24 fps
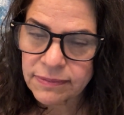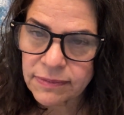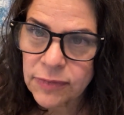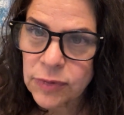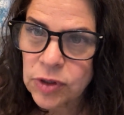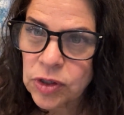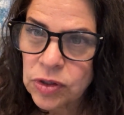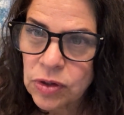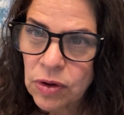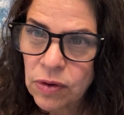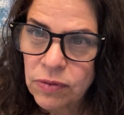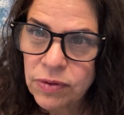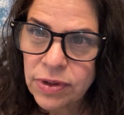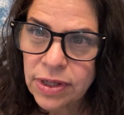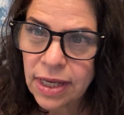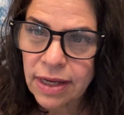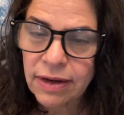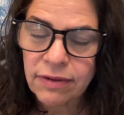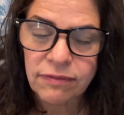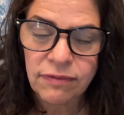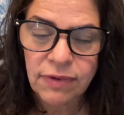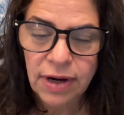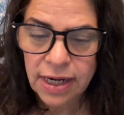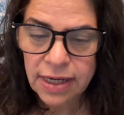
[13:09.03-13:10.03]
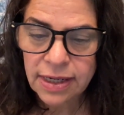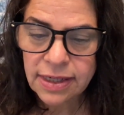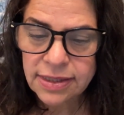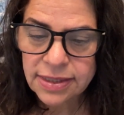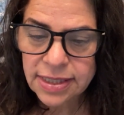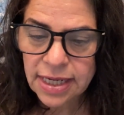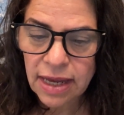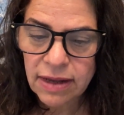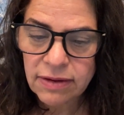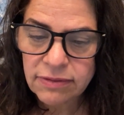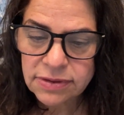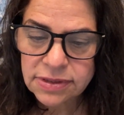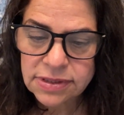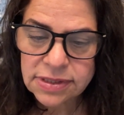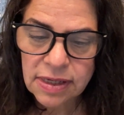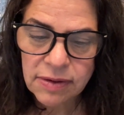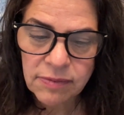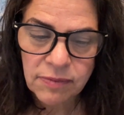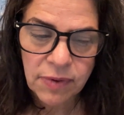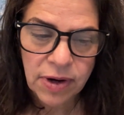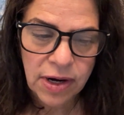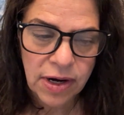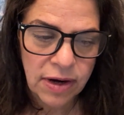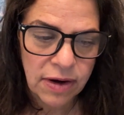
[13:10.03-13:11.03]
Note it, write it down
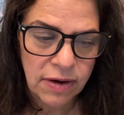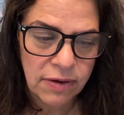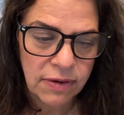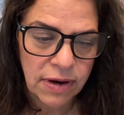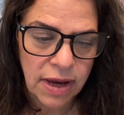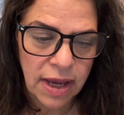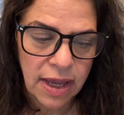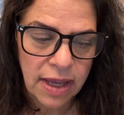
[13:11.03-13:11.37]
somewhere,